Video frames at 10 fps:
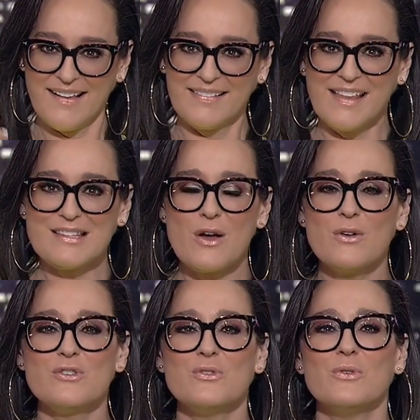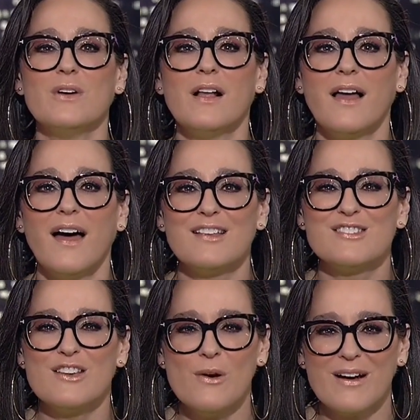Let's go to a
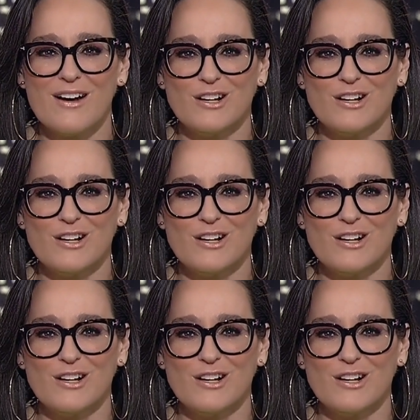zoo in